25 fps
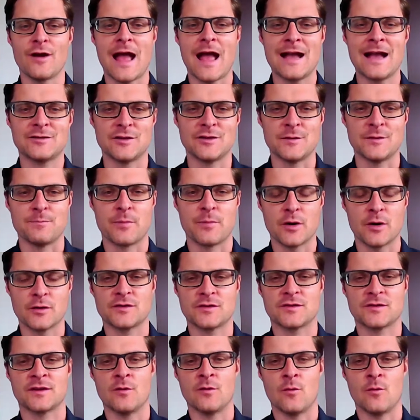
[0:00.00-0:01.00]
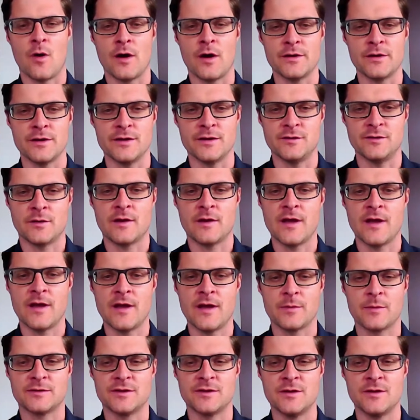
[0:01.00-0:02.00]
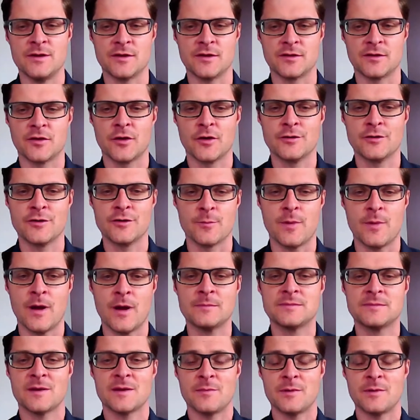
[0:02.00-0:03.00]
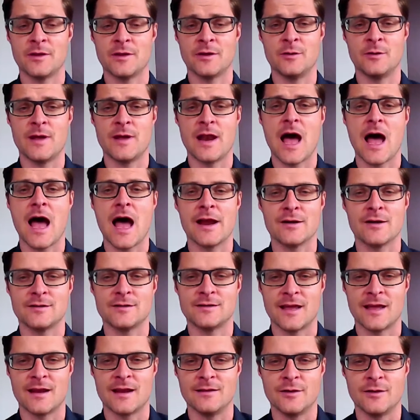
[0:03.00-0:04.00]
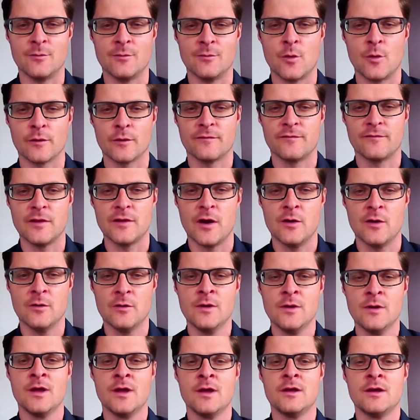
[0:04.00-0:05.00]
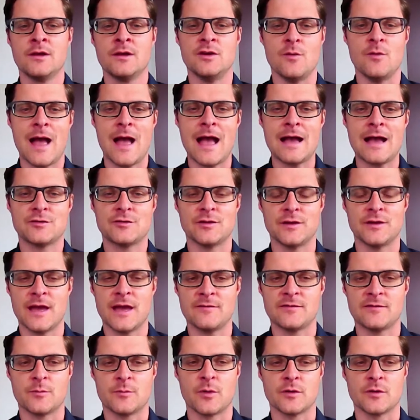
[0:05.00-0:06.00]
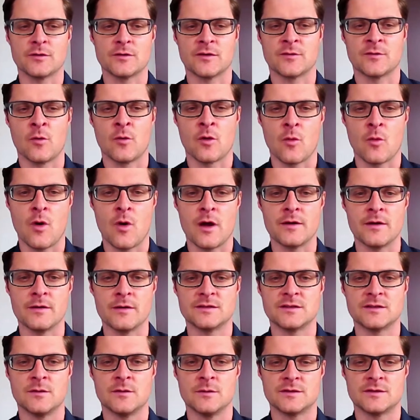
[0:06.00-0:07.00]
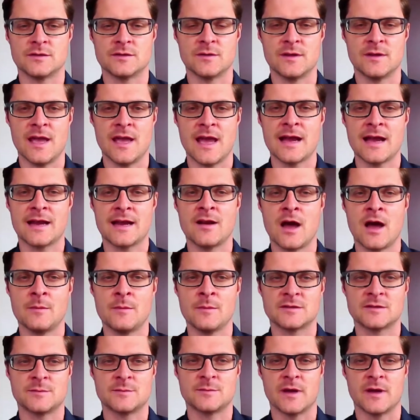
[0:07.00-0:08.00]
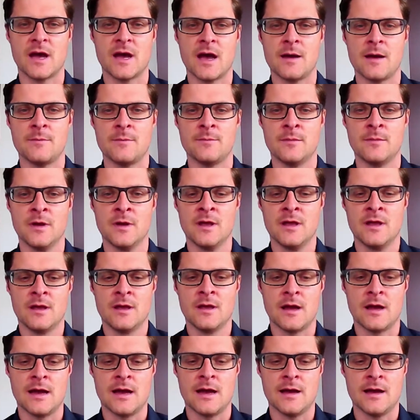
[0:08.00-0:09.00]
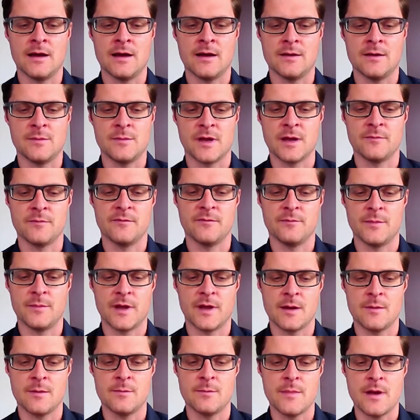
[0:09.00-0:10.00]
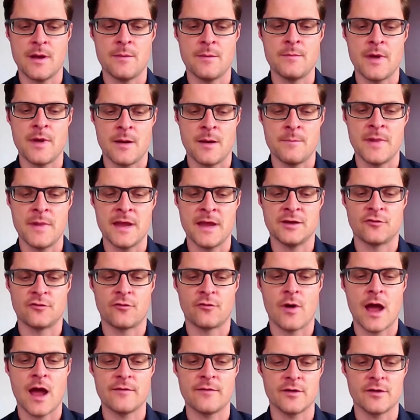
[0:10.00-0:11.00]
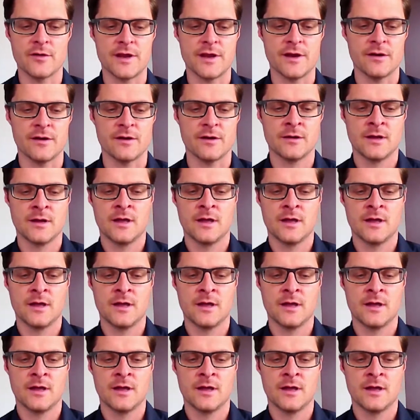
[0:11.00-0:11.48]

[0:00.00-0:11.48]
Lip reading: When you're actually purchasing the water, you don't have the opportunity to just turn your pumps up a little bit higher to get a little more flow. You actually have to purchase more water. So the economics become a main driver here.